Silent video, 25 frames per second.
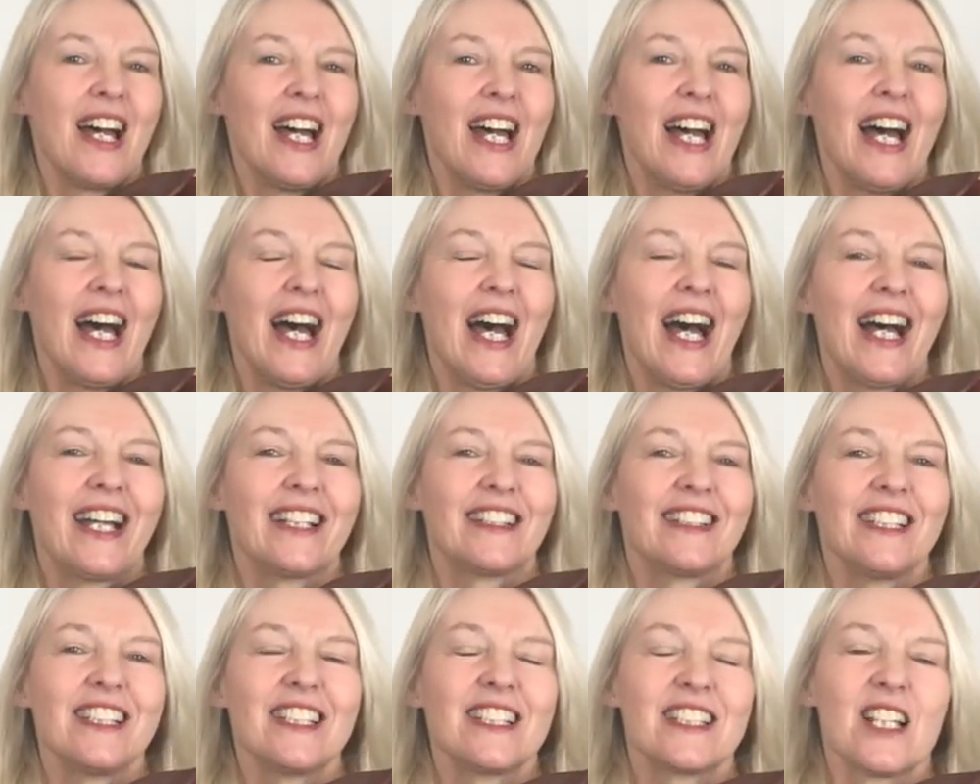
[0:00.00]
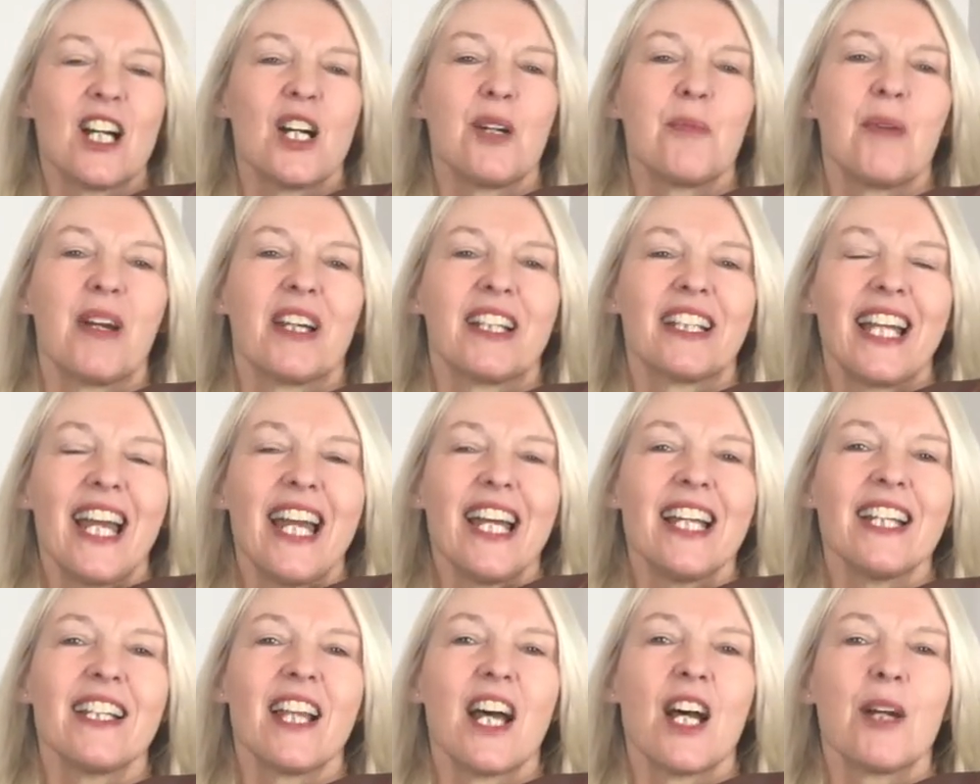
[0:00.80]
And this time
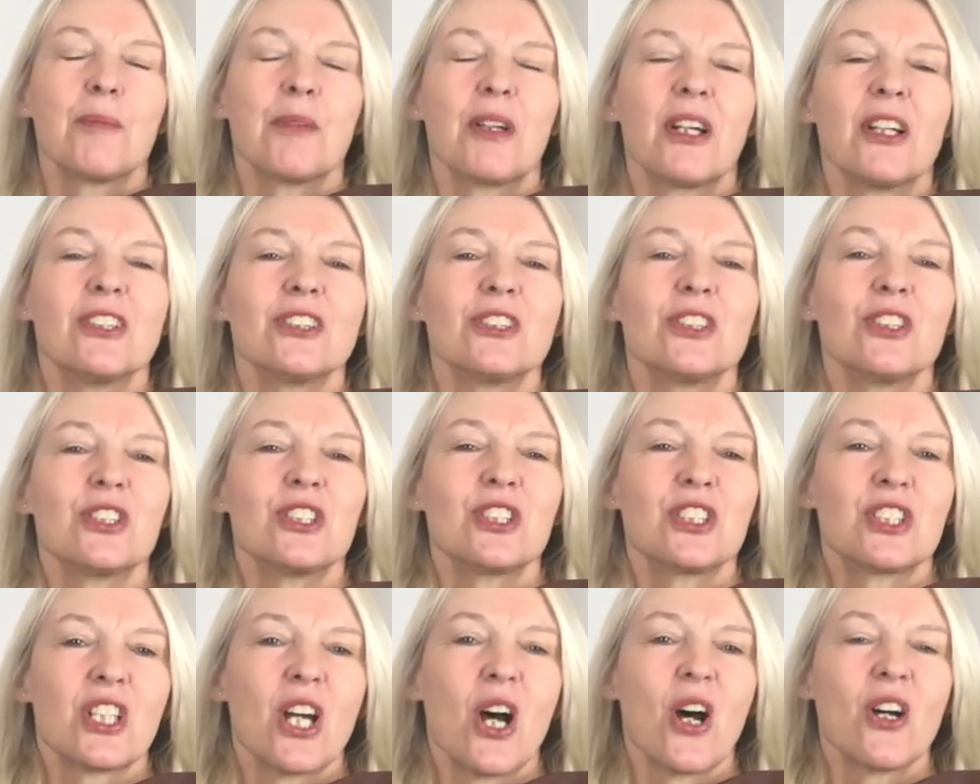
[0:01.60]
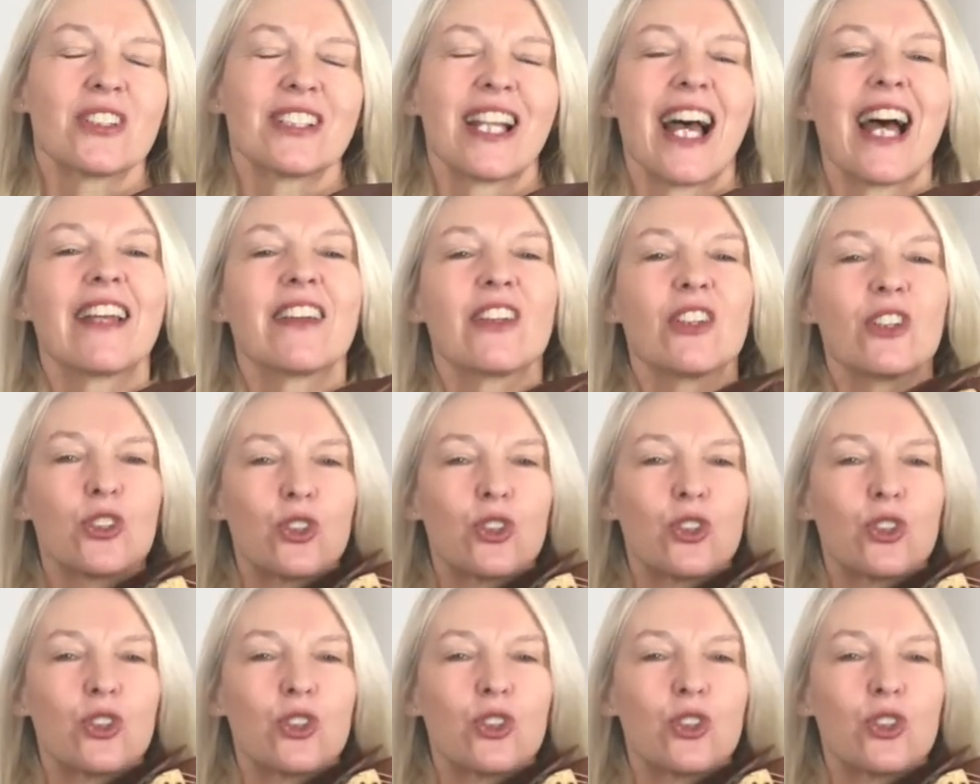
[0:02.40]
again, I'm going to start at the